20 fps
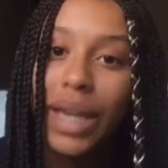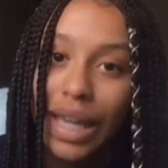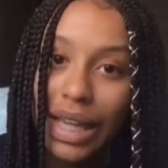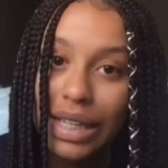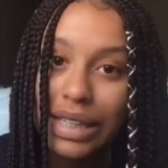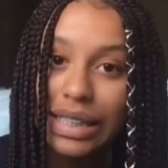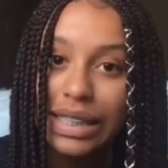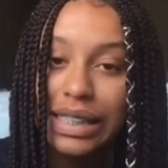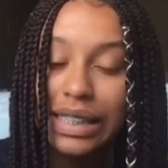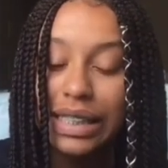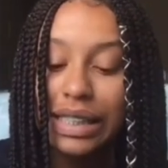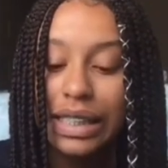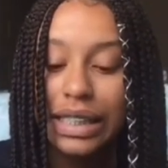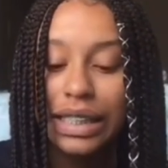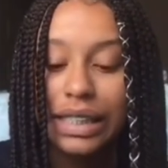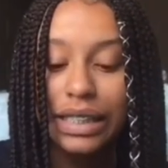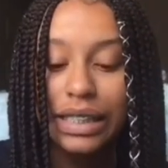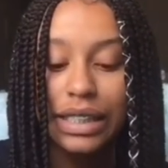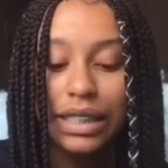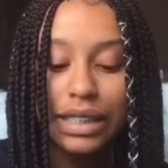mints,
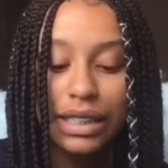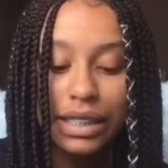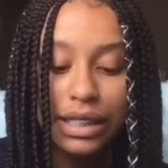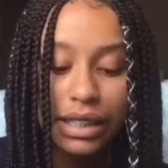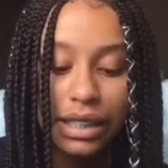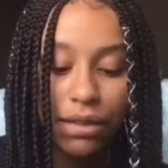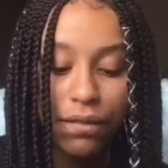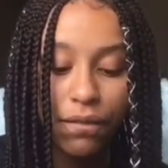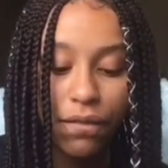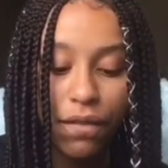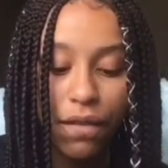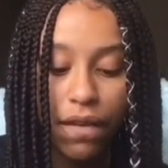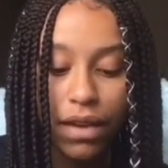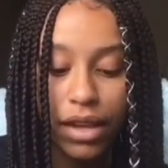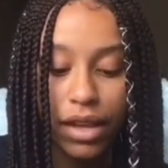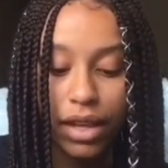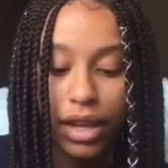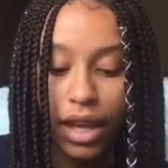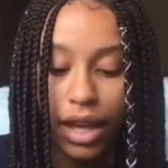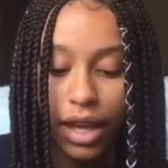just
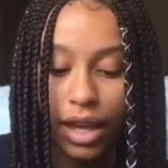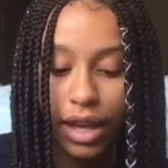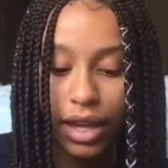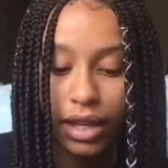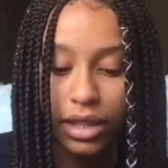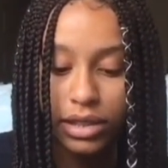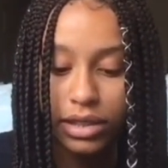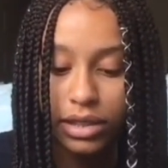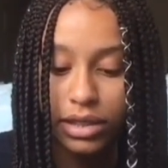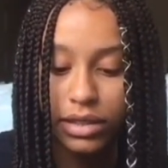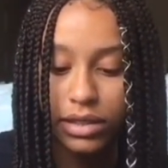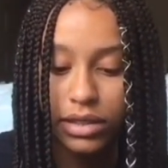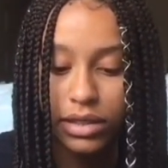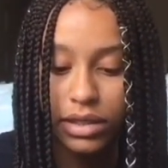in case.